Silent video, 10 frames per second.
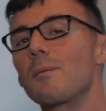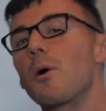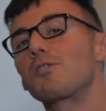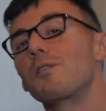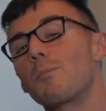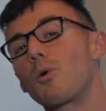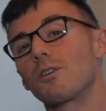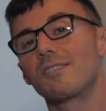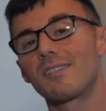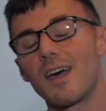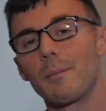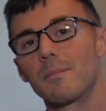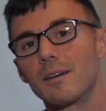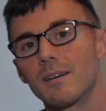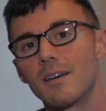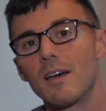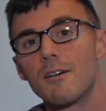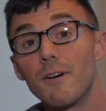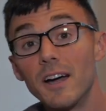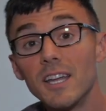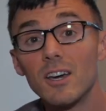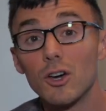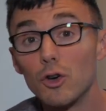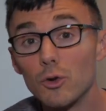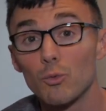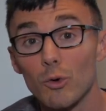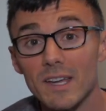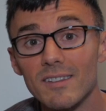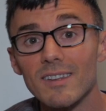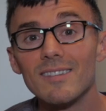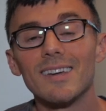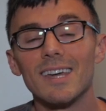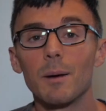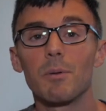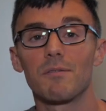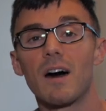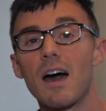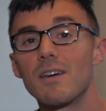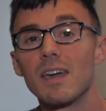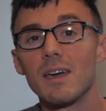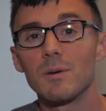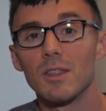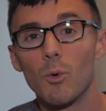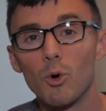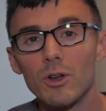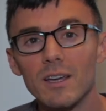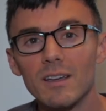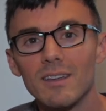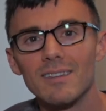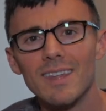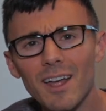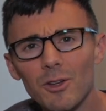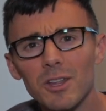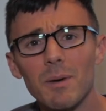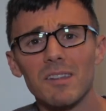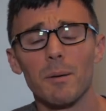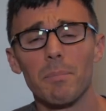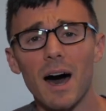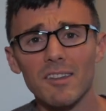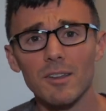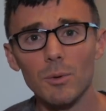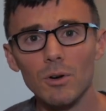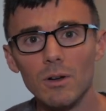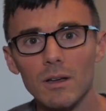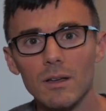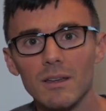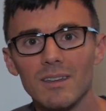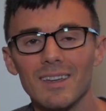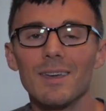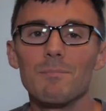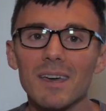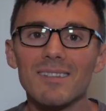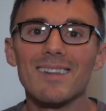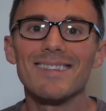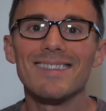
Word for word: the most important step. Finding a good reason to get up at 5 a.m. in the morning not only makes it possible, it makes it